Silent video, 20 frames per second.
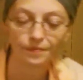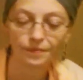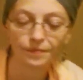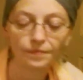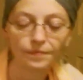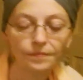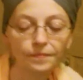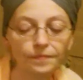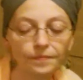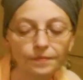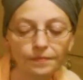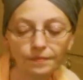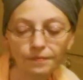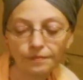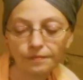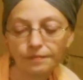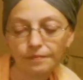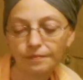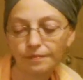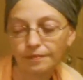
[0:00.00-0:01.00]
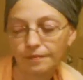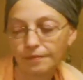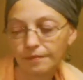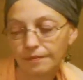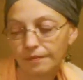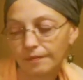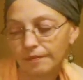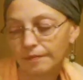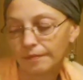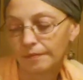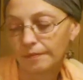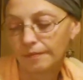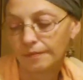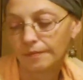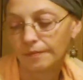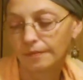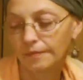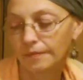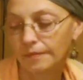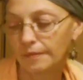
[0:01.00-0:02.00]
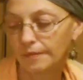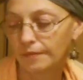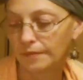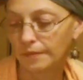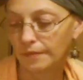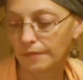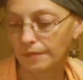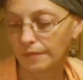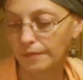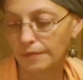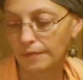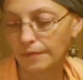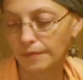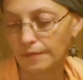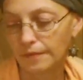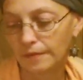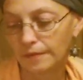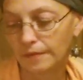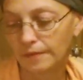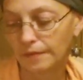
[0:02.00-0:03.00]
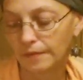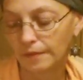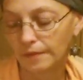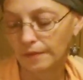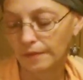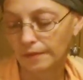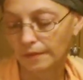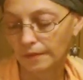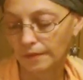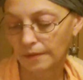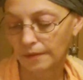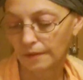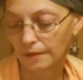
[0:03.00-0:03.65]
(no one is talking)